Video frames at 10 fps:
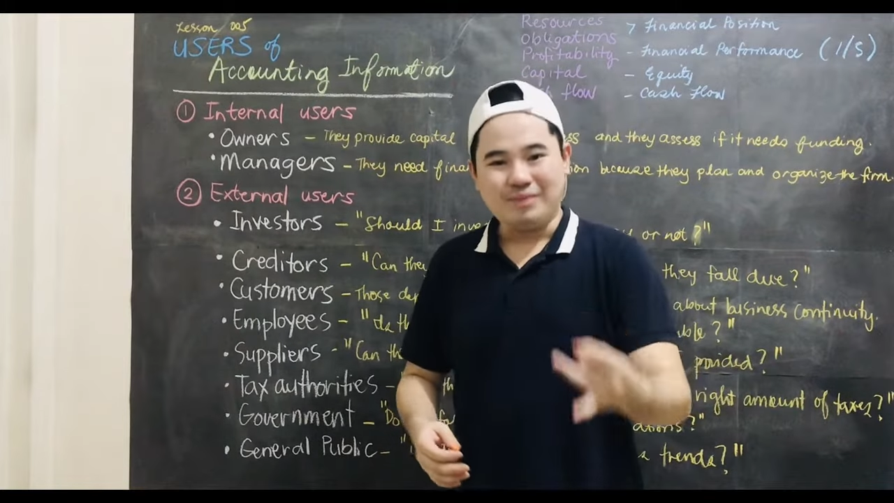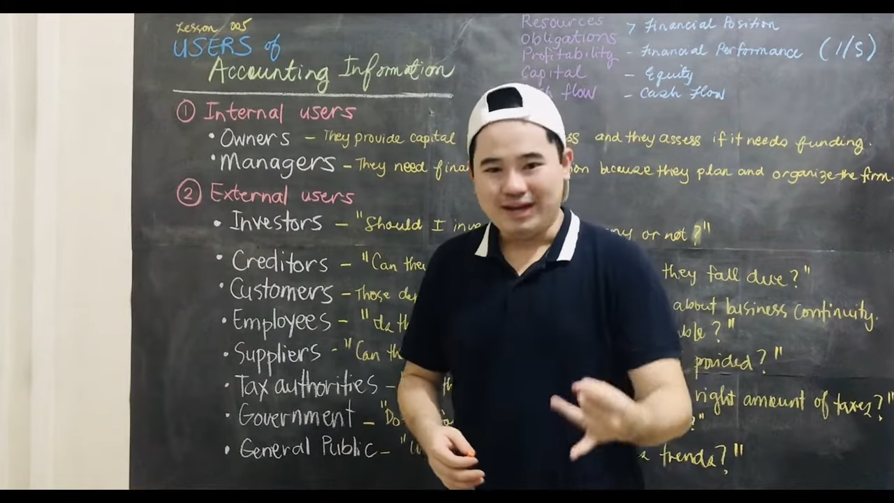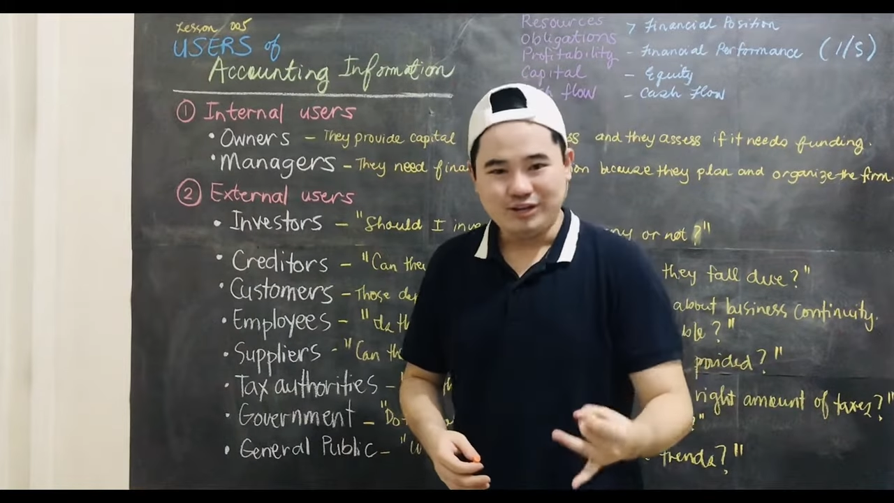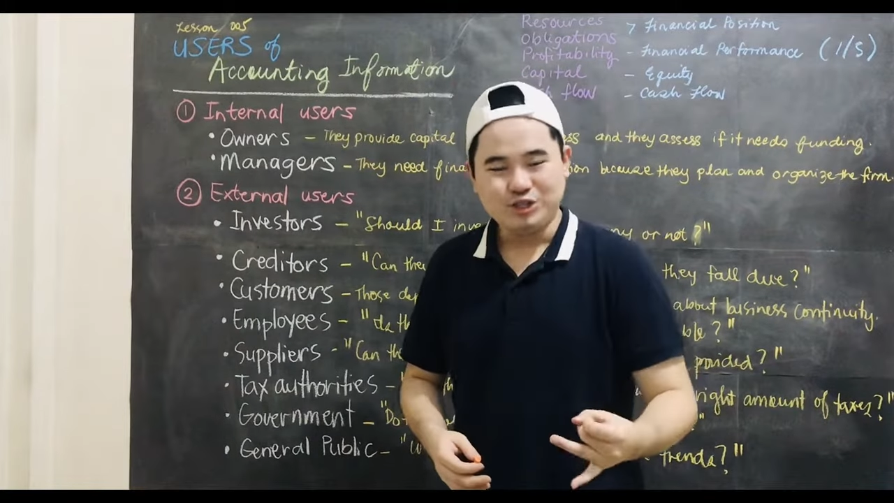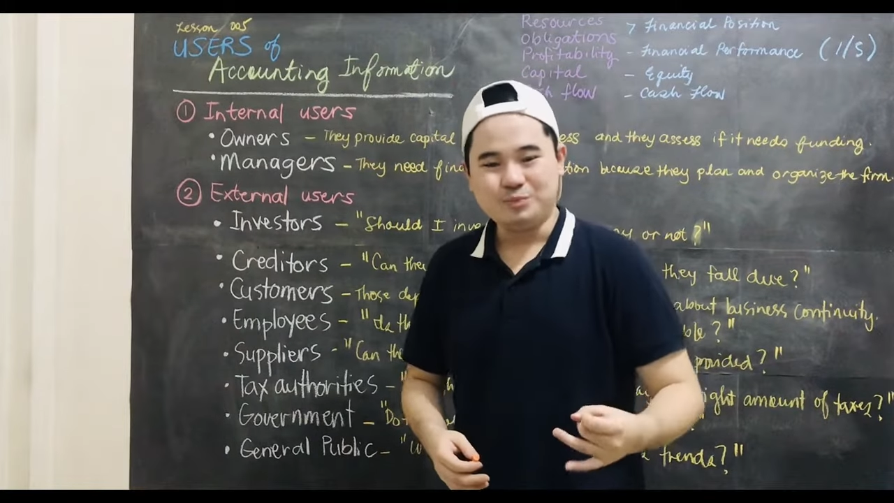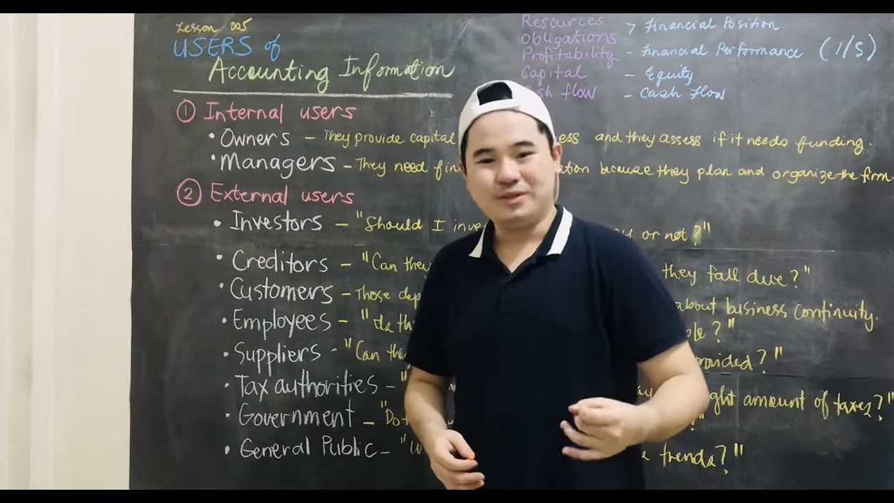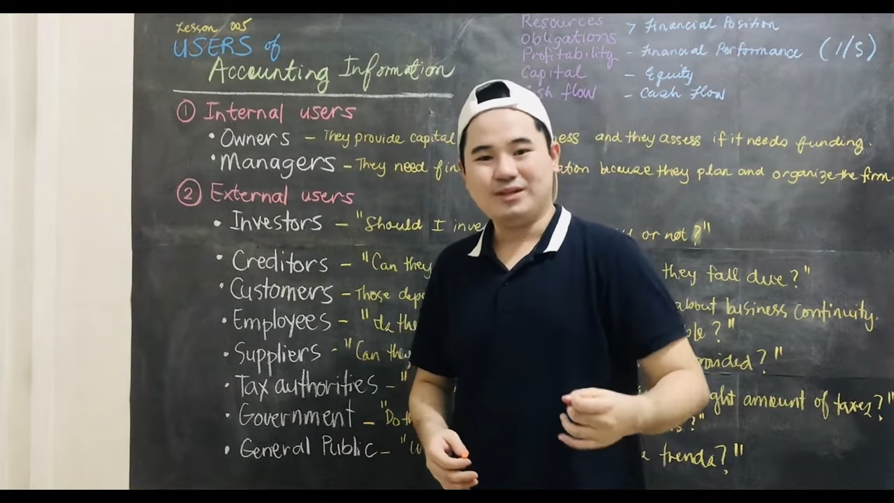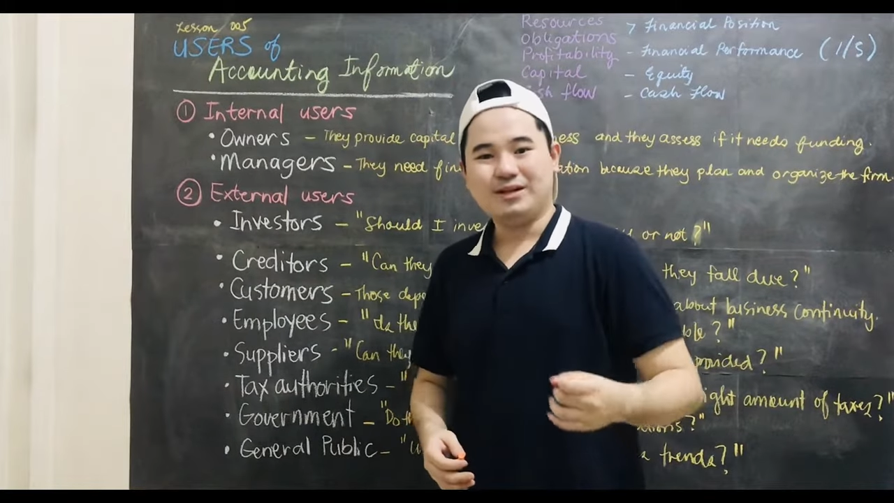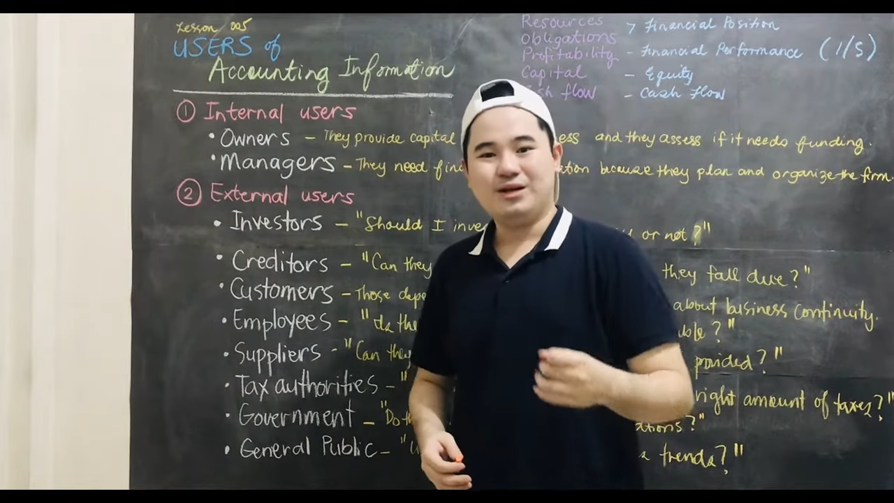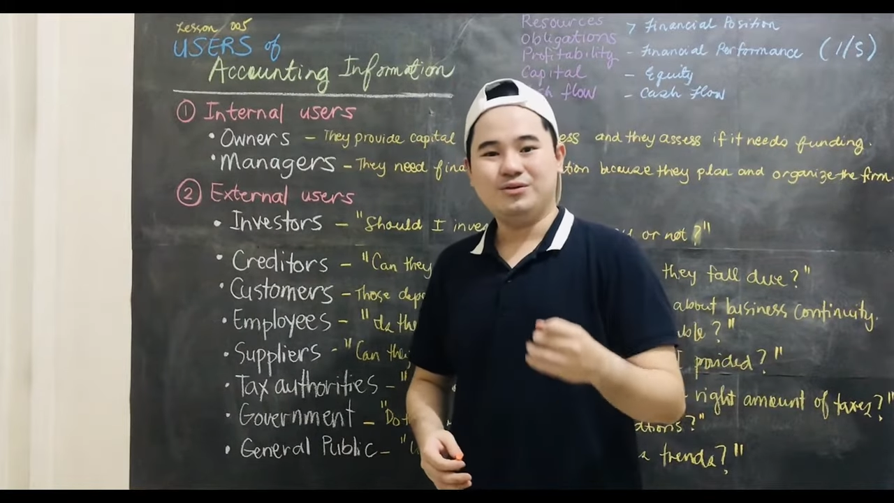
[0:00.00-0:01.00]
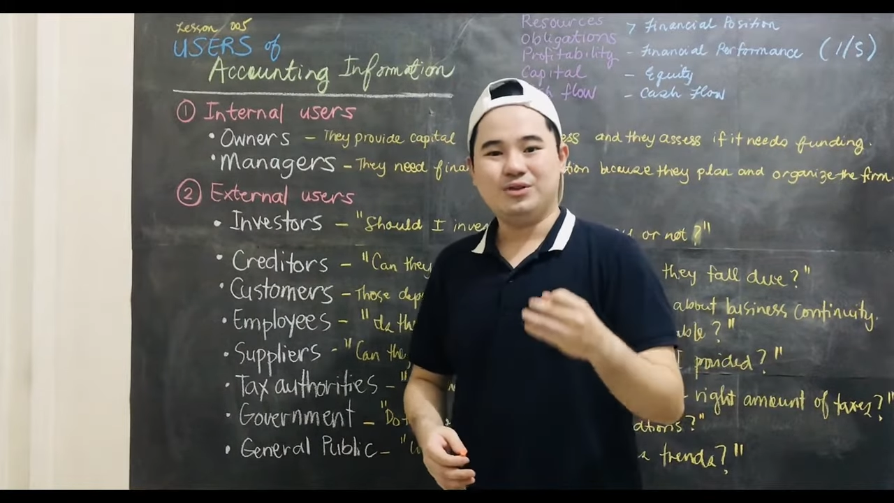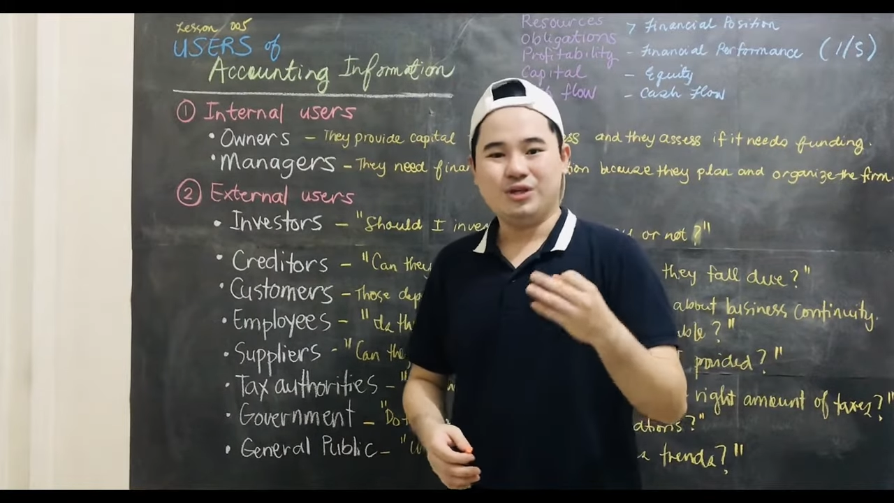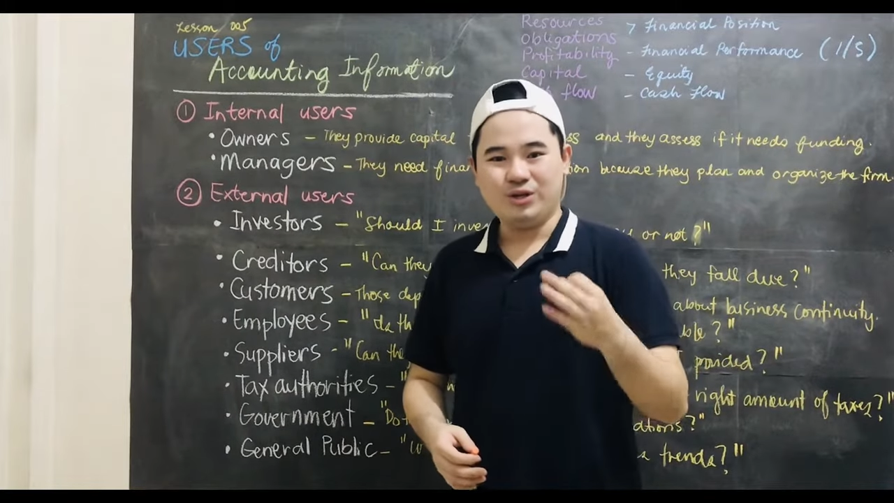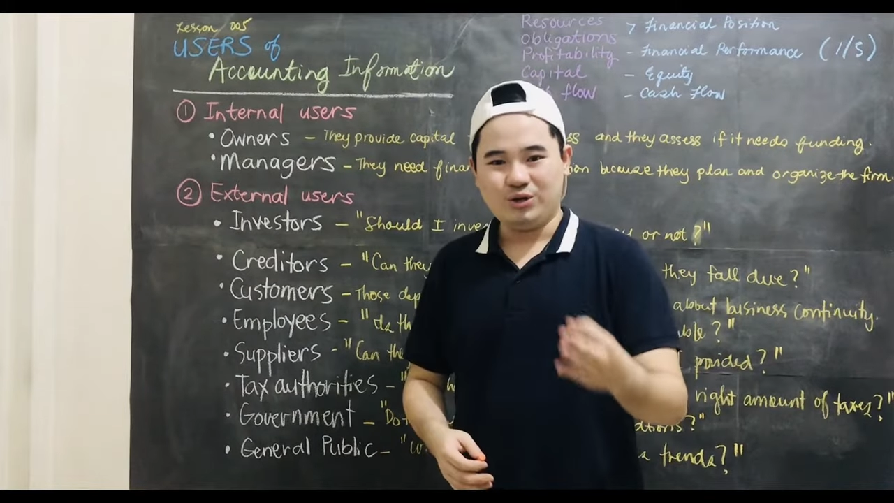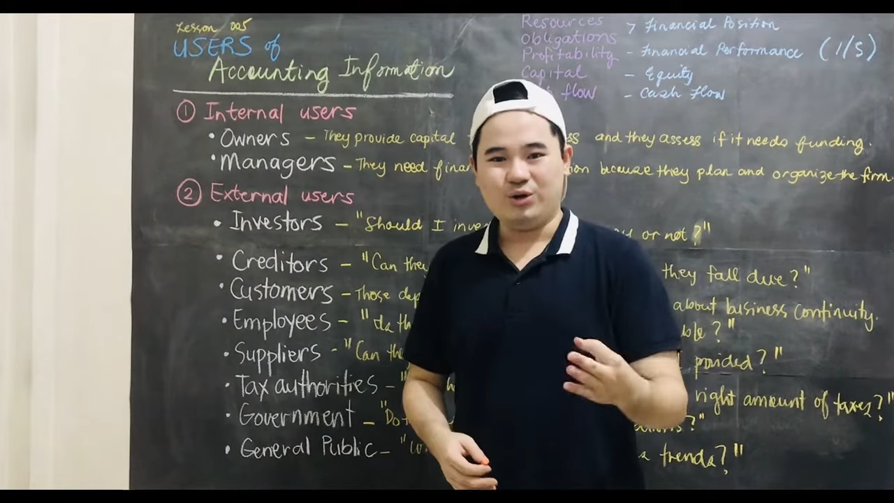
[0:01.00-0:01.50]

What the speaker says: management accounting,